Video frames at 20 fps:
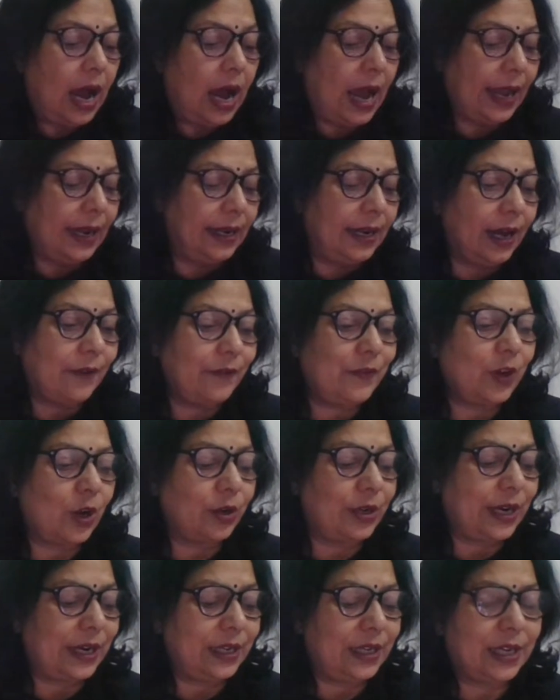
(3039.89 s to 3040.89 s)
I love
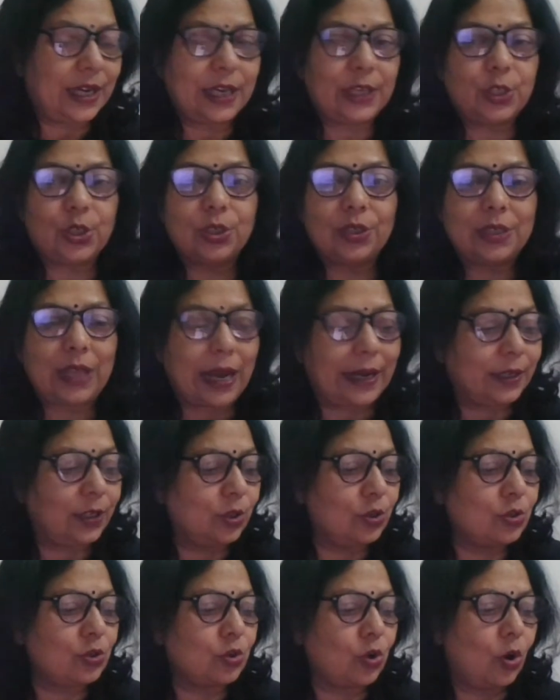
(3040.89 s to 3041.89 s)
your dedication. Thank
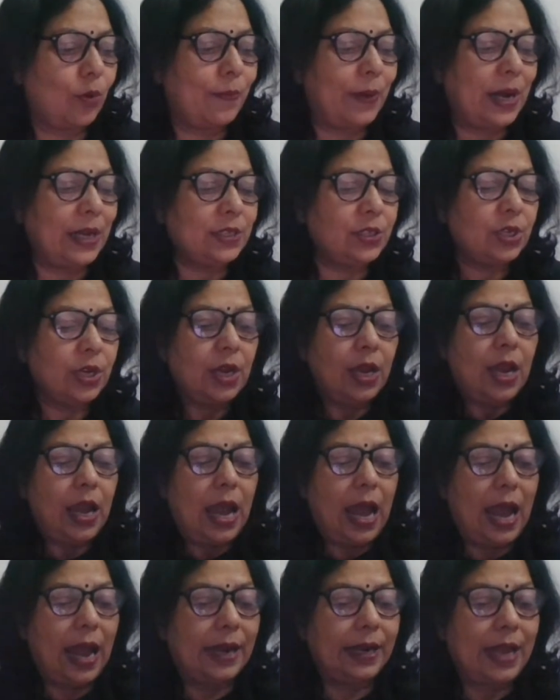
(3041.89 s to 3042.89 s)
you so much
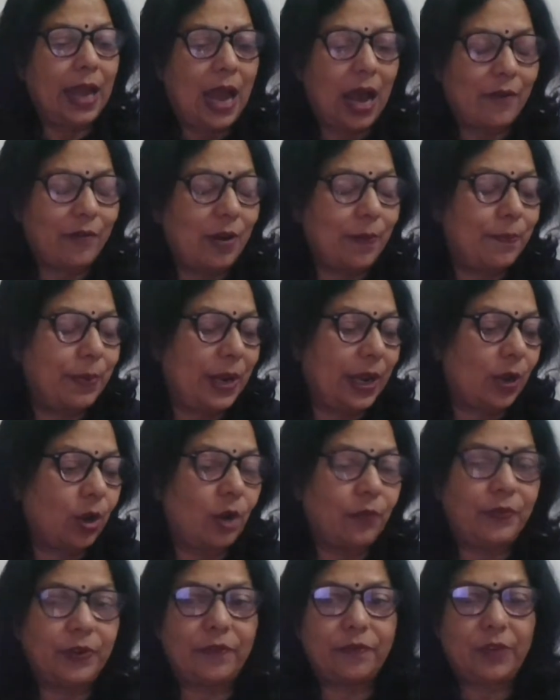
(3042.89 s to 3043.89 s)
and have a break
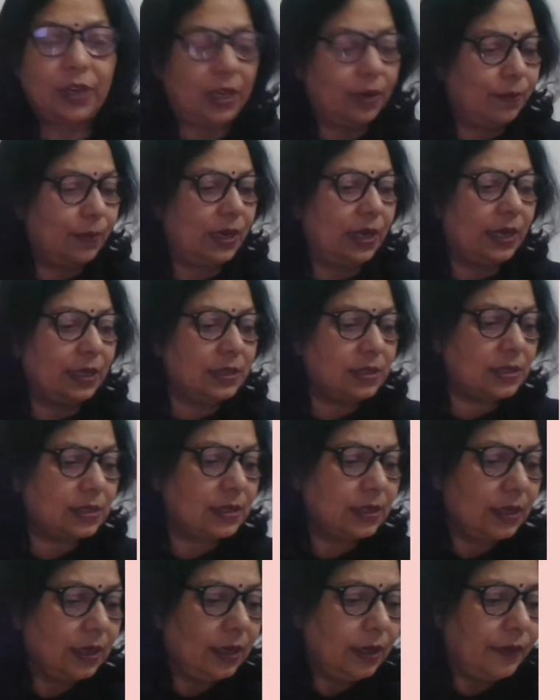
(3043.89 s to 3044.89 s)
of fifteen
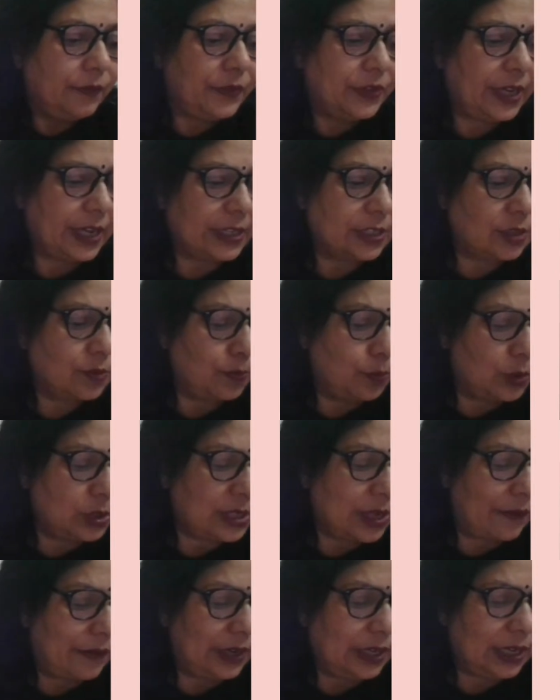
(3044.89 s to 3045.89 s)
minutes. Yes,
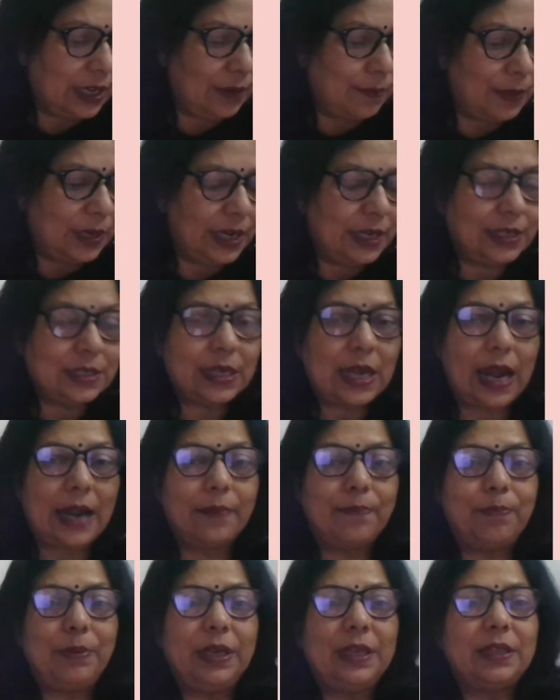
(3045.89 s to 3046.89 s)
seventeen minutes
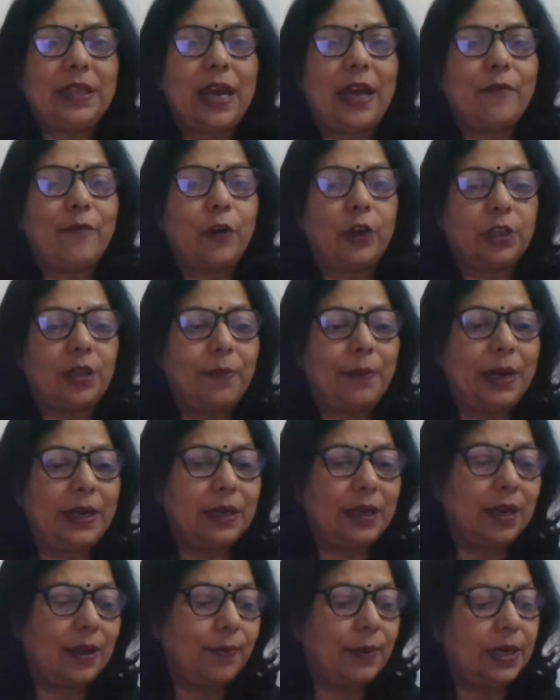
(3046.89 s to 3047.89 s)
and be there for the
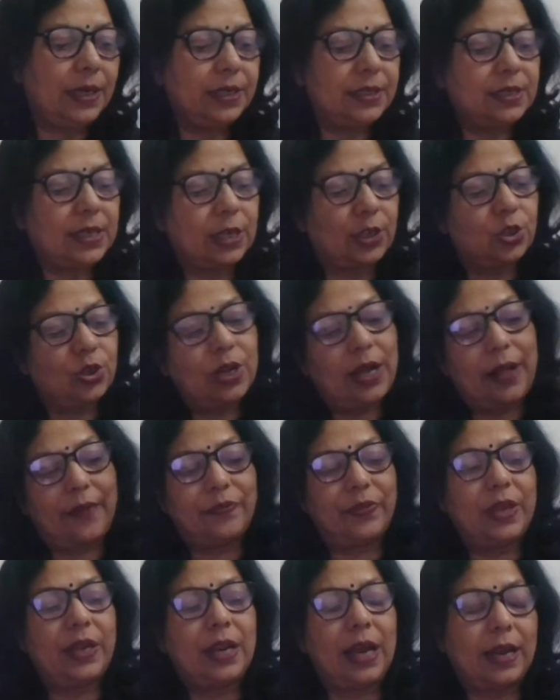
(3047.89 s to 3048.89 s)
mental ability session
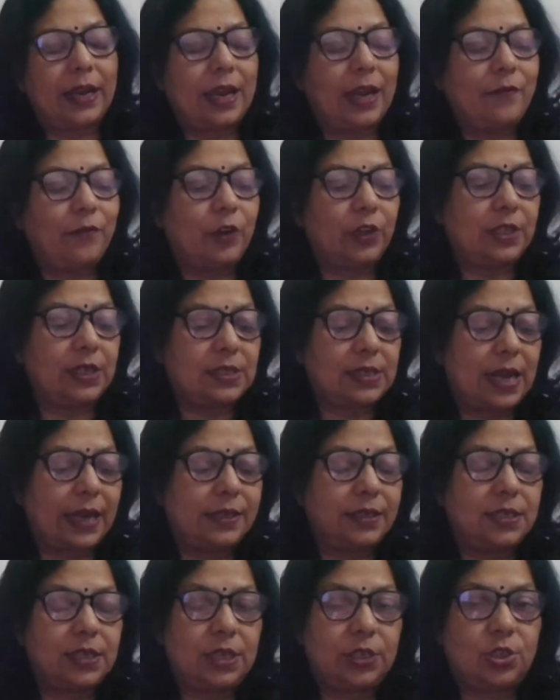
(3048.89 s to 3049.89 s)
and then again for the
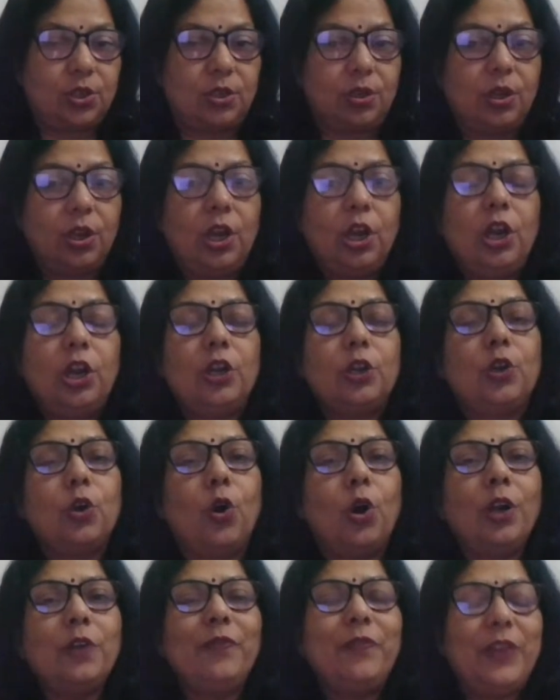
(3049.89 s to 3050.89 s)
science session.
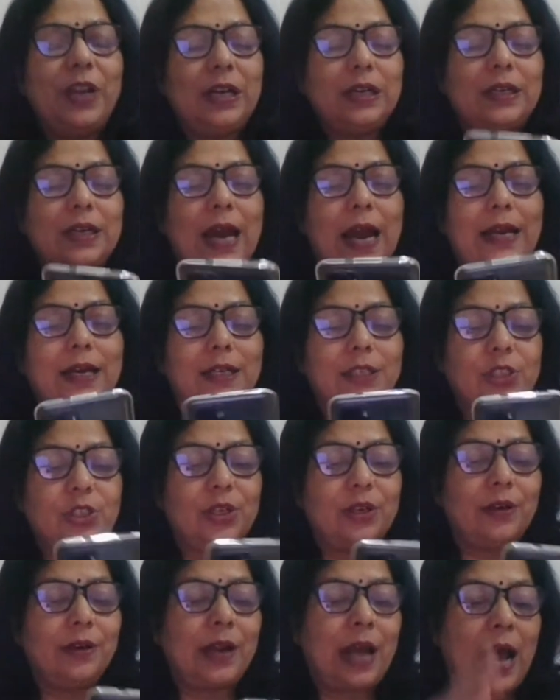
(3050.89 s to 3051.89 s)
Don't feel tired,
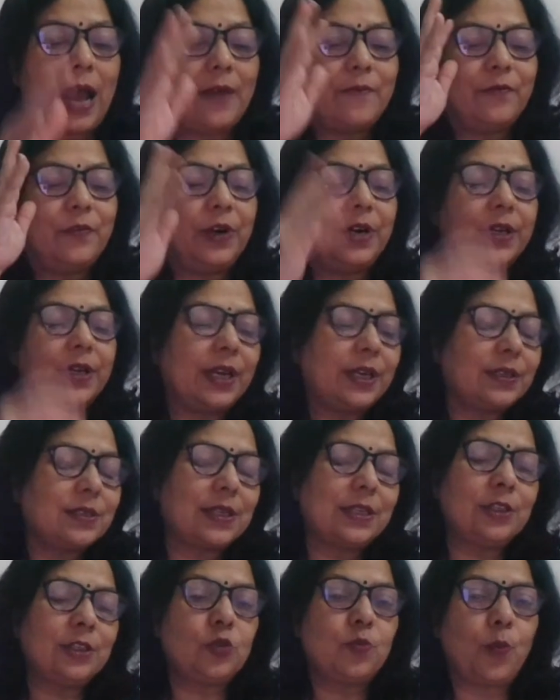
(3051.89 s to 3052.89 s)
children. I am working
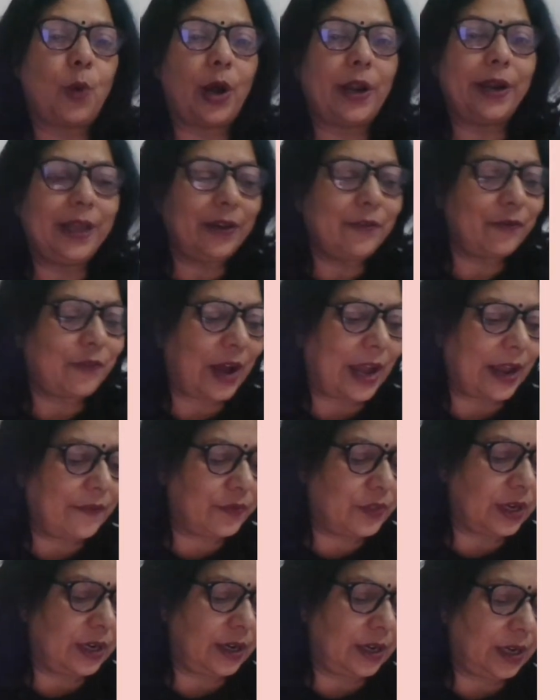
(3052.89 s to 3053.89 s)
since morning
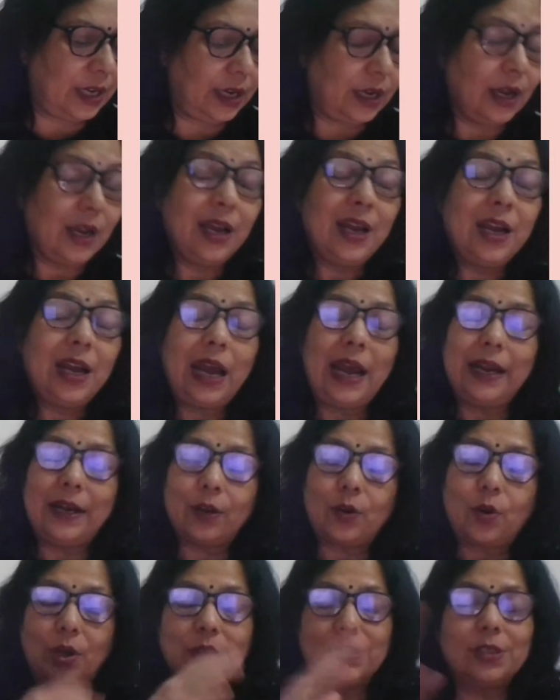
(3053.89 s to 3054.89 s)
five thirty
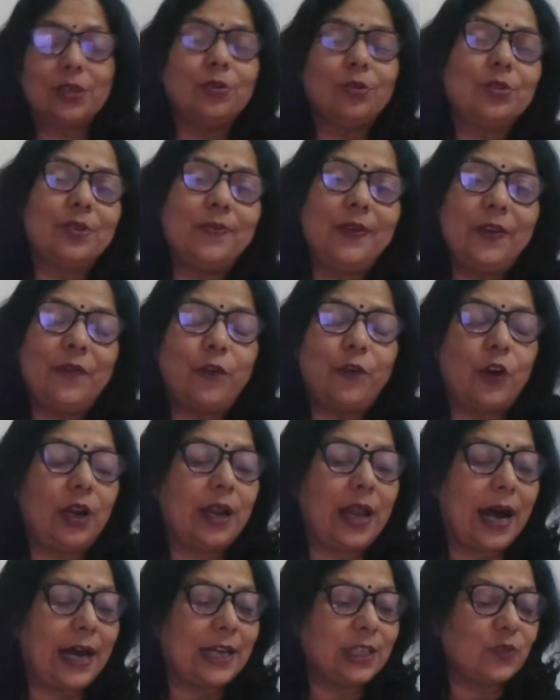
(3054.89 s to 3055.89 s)
and consecutively for
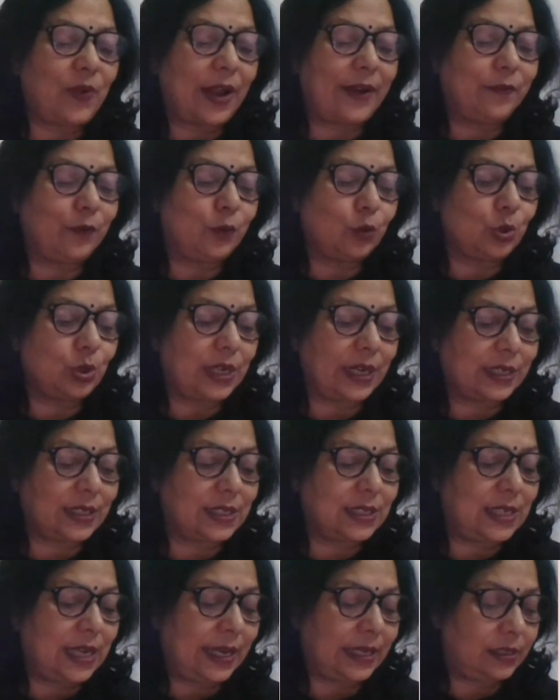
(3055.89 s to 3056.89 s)
last five to
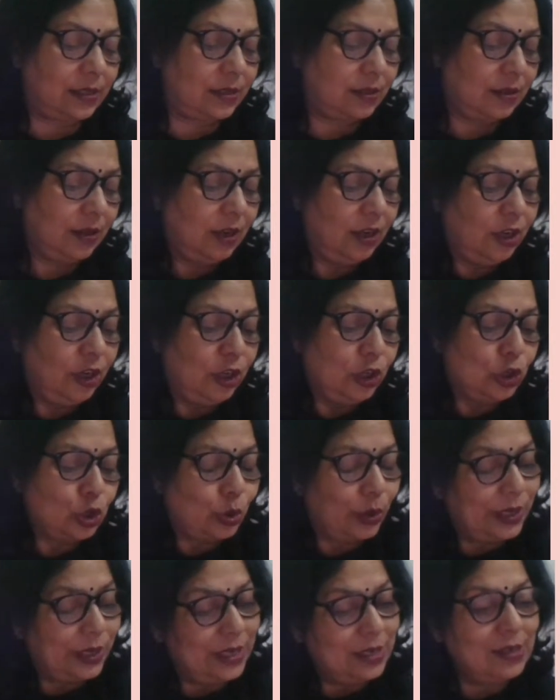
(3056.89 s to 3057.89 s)
six days.
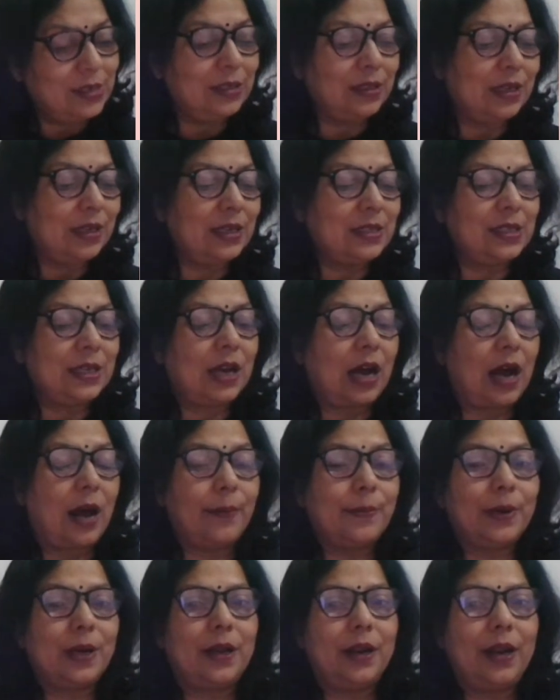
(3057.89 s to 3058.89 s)
So, isi tarah se
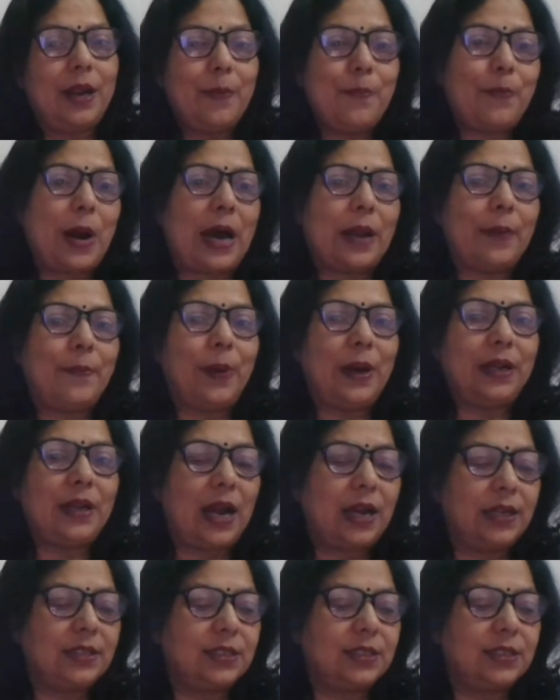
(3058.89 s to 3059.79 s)
kaam kar rahe, baar baar